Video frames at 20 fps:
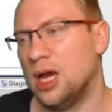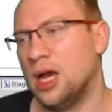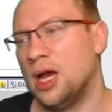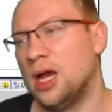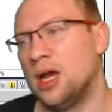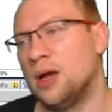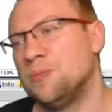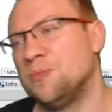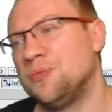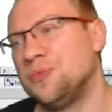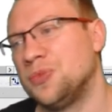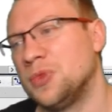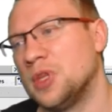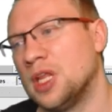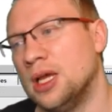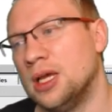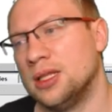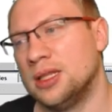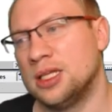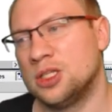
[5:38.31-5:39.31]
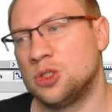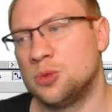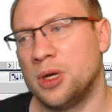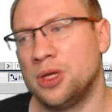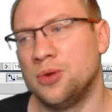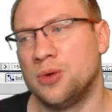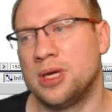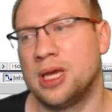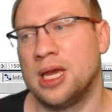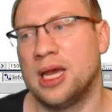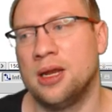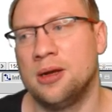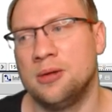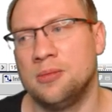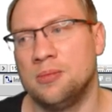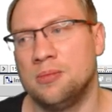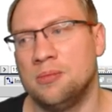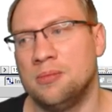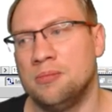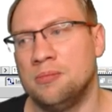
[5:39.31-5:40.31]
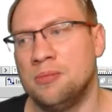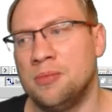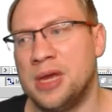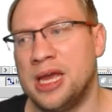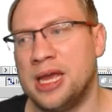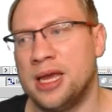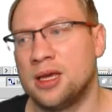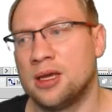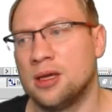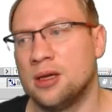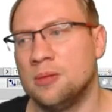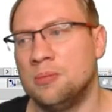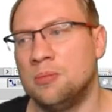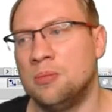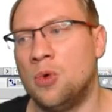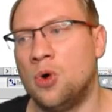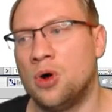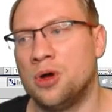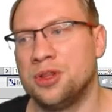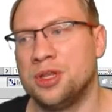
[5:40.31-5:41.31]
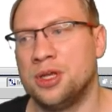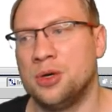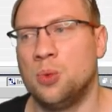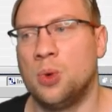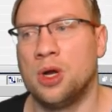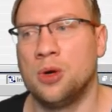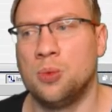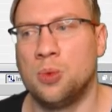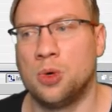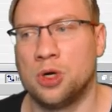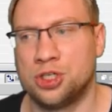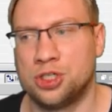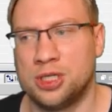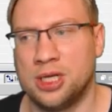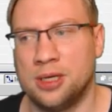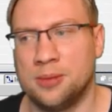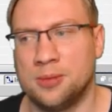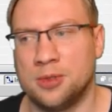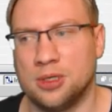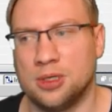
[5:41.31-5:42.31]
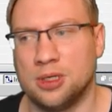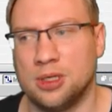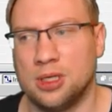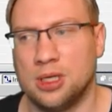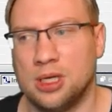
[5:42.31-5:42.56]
That's why you can make more than one watch table.